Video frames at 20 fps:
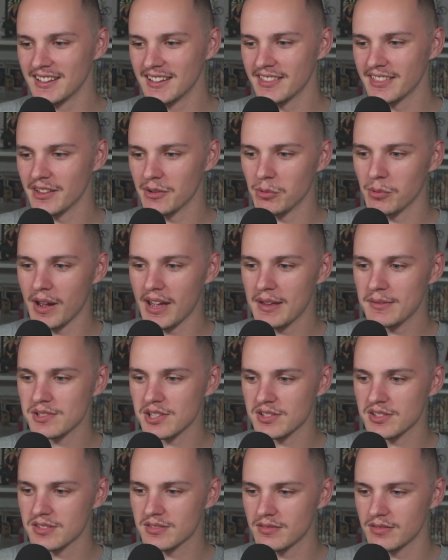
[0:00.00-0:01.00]
The waves are...
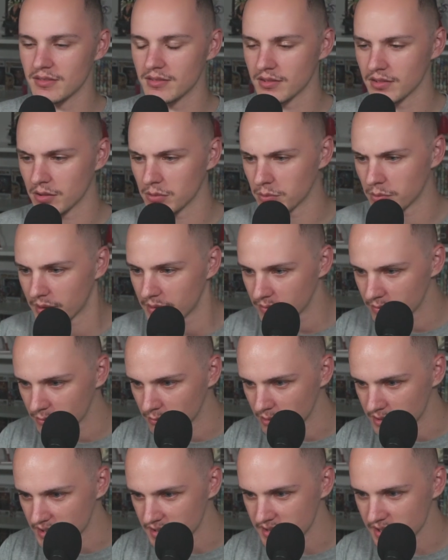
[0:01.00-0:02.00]

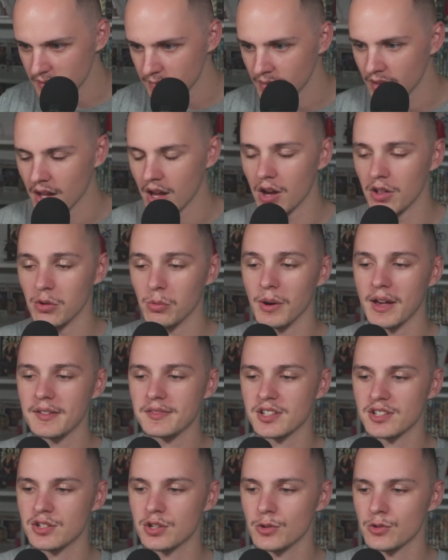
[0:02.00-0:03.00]
What's I saying? Oh, the waves
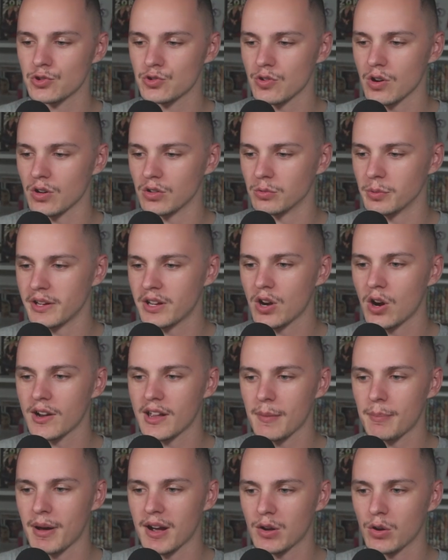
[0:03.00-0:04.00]
are too strong. We can't
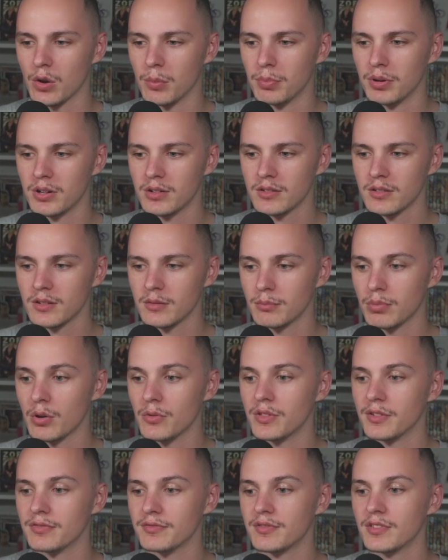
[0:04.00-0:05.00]
get back up. Bro,
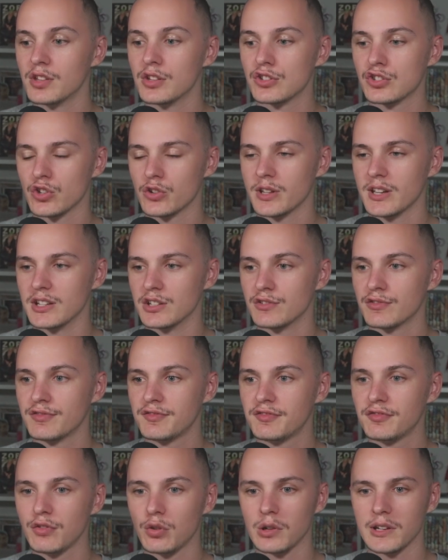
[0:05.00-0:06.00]
the Sunny is
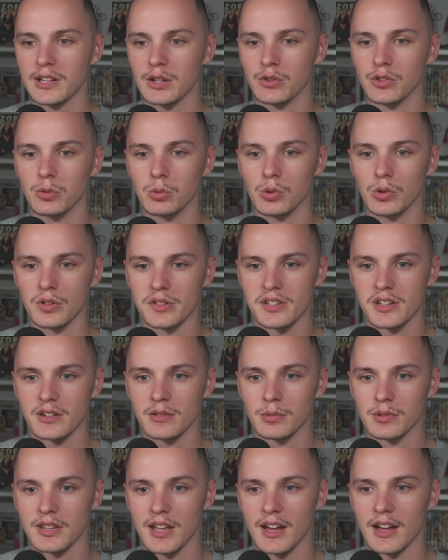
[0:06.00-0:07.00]
fully underwater.
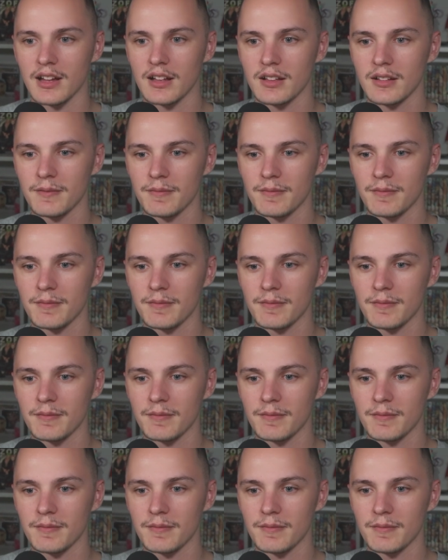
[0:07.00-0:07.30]
What the hell?